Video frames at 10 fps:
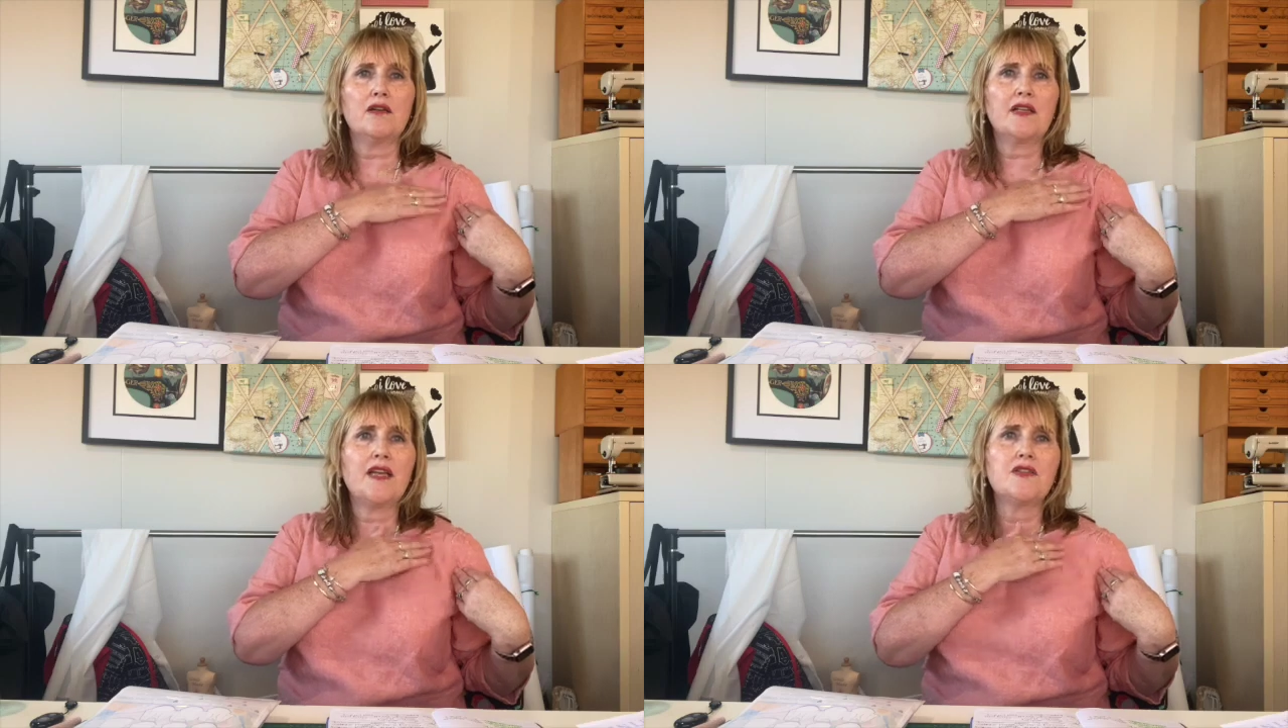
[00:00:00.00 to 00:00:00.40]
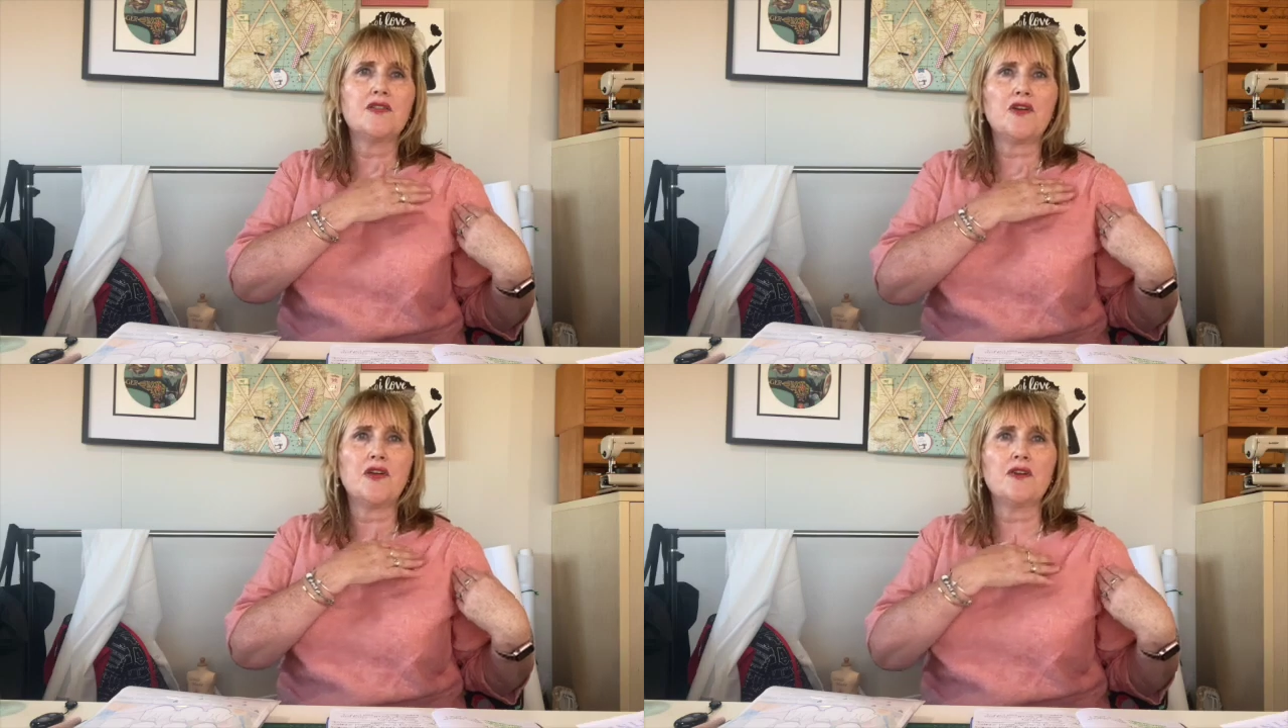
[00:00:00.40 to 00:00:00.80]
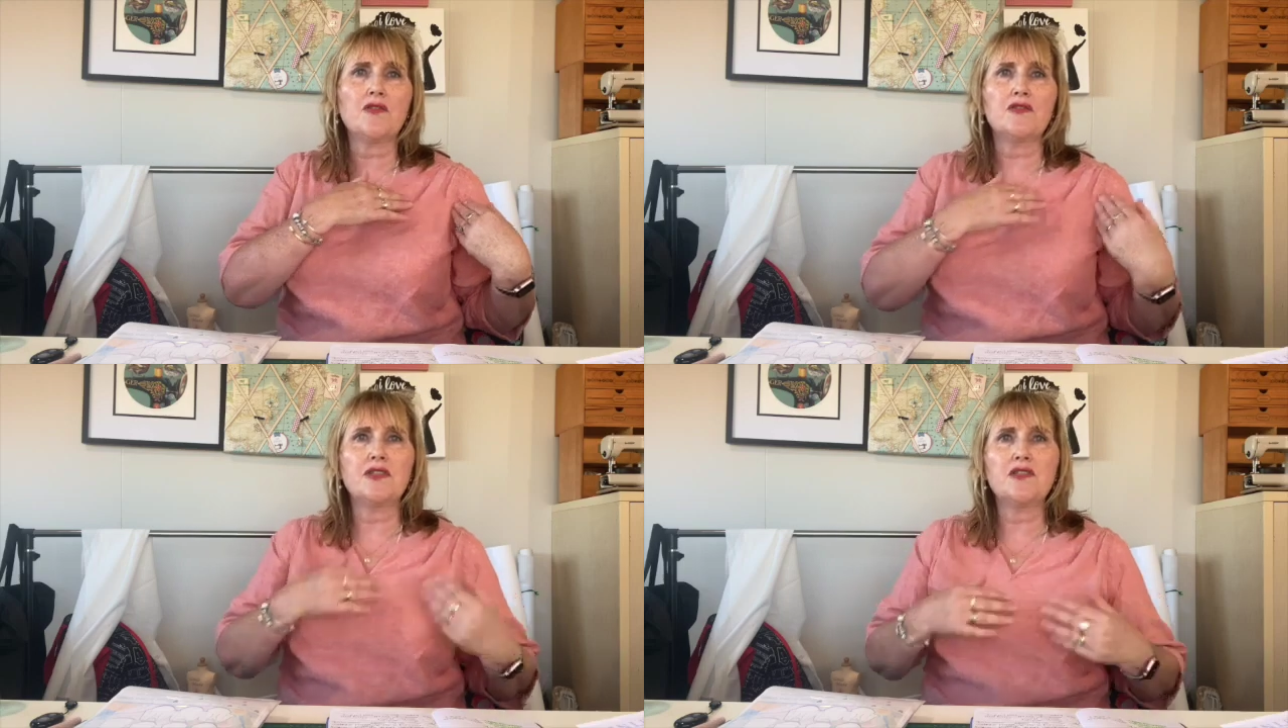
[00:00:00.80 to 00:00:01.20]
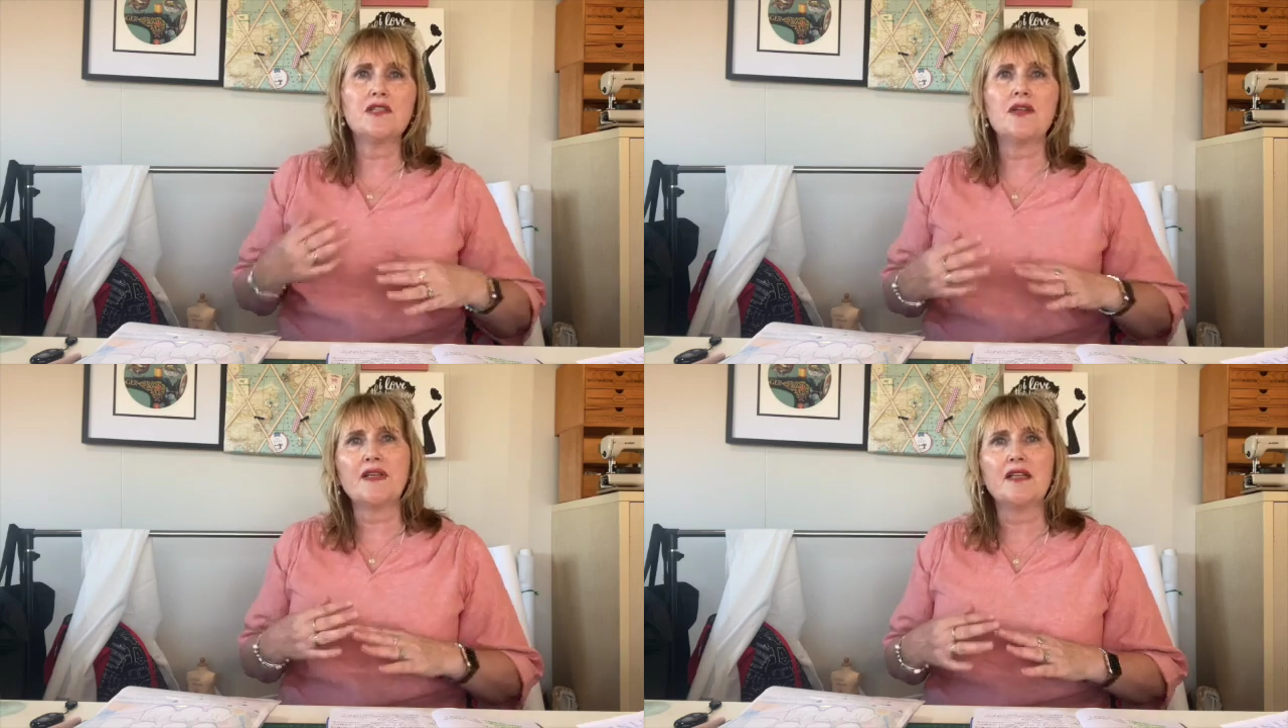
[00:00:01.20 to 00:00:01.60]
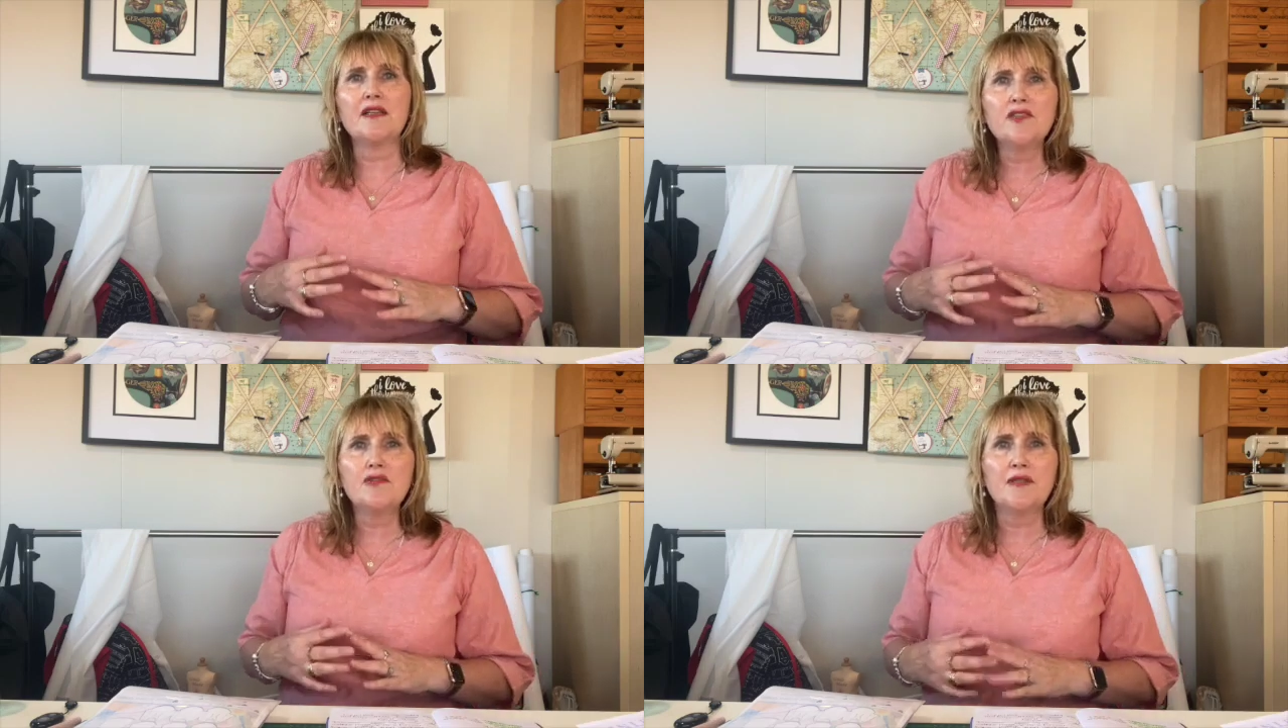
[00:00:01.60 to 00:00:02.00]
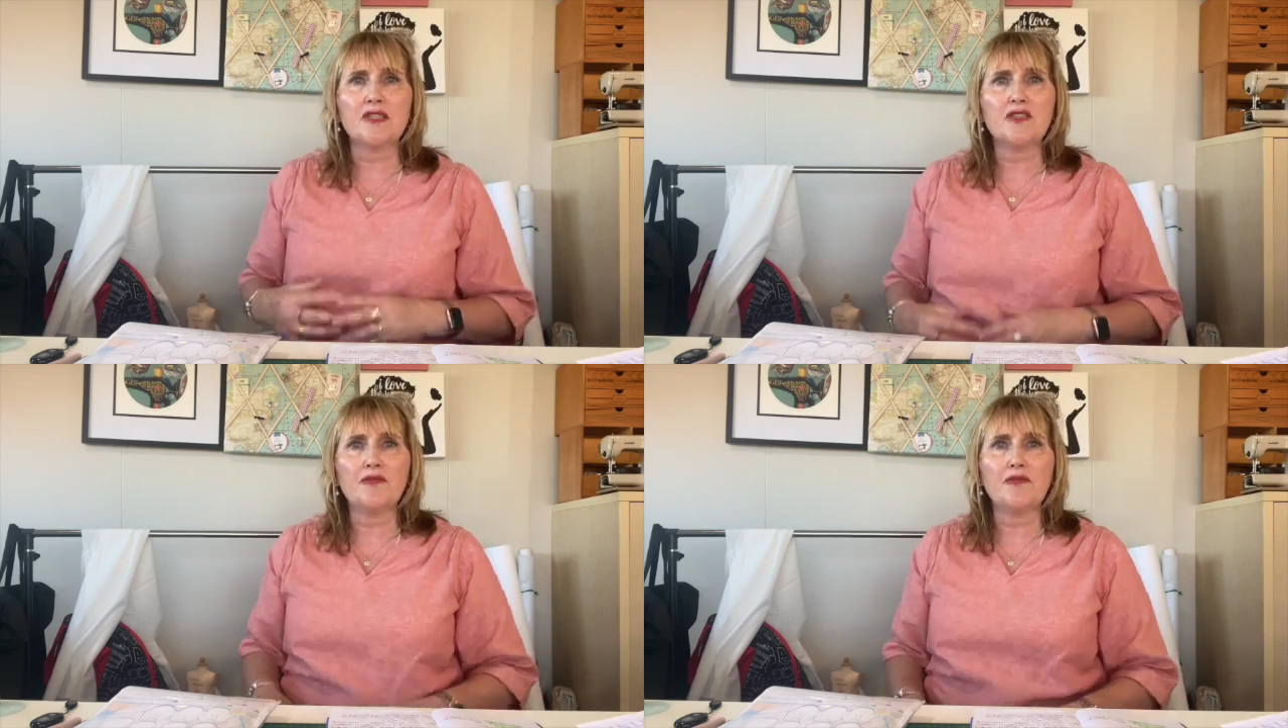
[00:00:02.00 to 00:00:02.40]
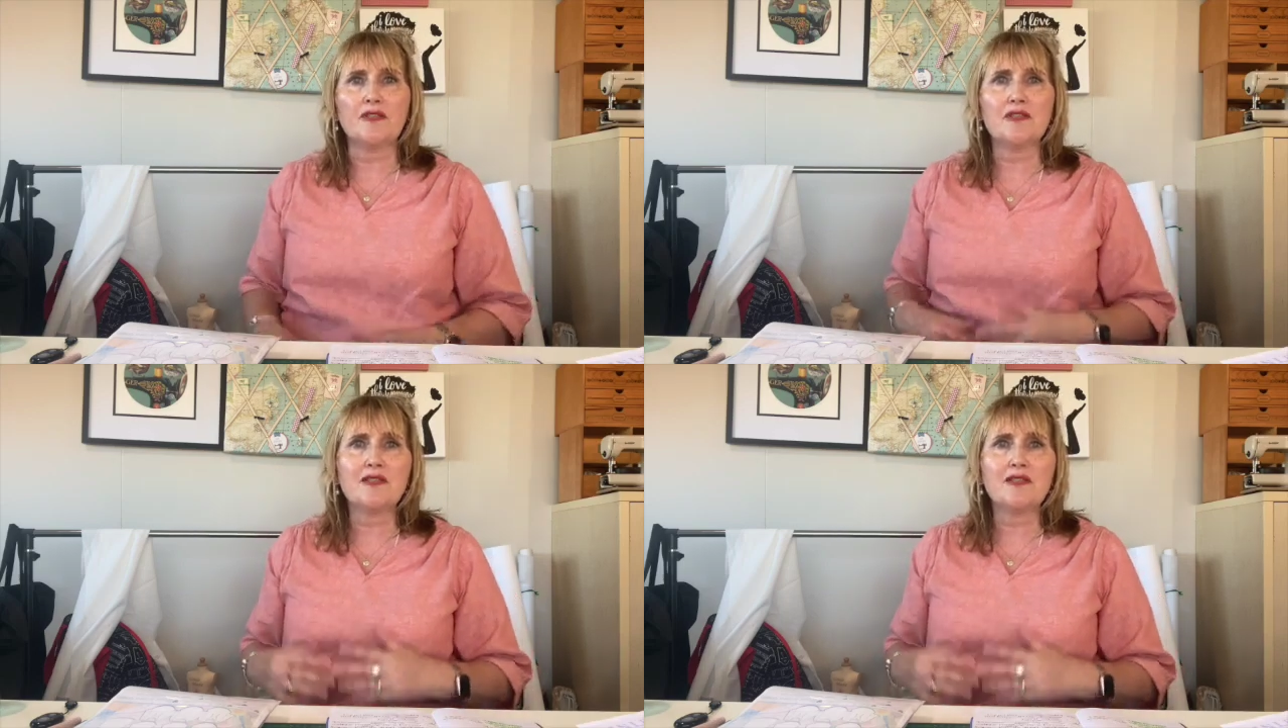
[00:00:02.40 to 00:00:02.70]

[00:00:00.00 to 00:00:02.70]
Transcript: gathers going across here, just something a little bit different,